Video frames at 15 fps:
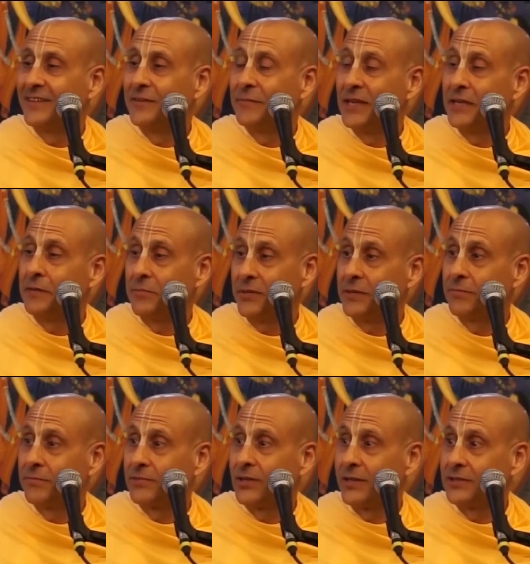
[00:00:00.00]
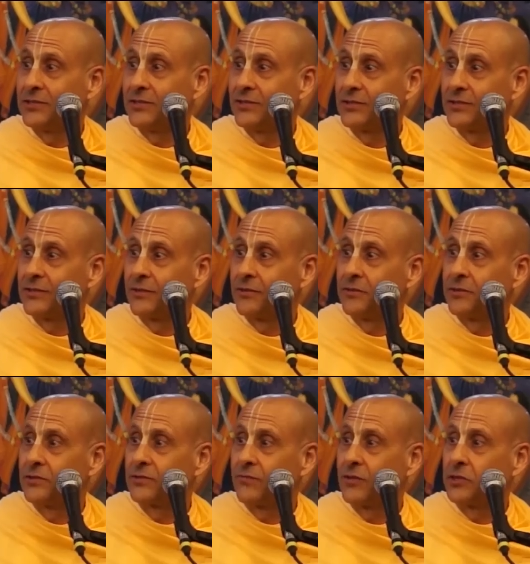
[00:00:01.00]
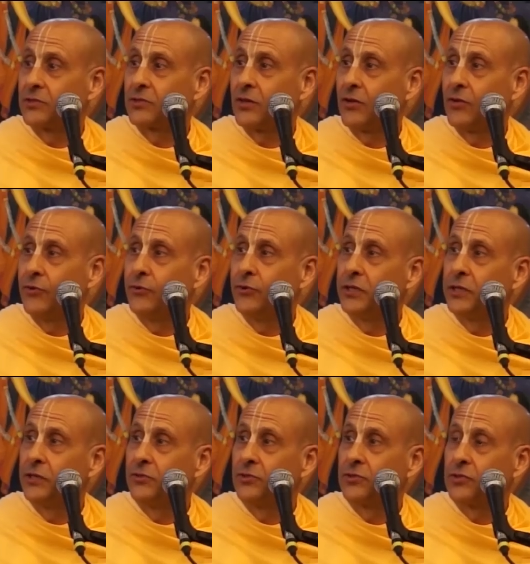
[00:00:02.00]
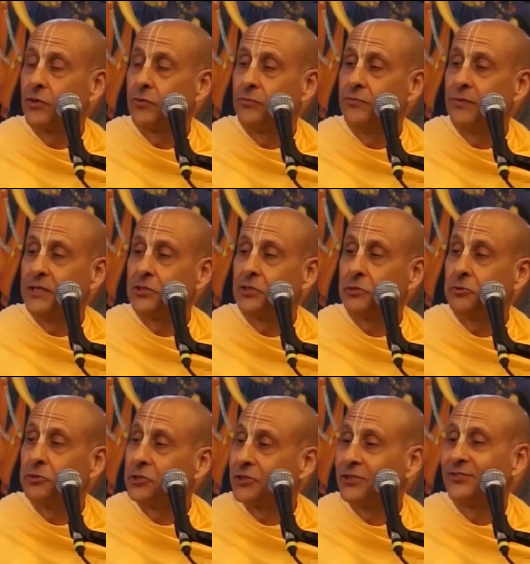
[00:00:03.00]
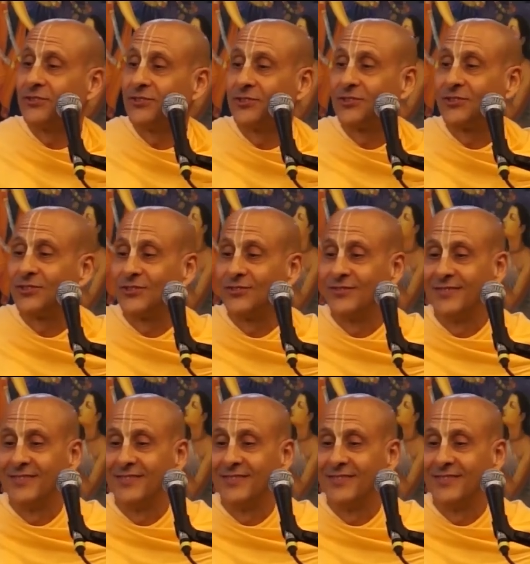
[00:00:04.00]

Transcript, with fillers: in many places, there is what is called New Year's resolutions.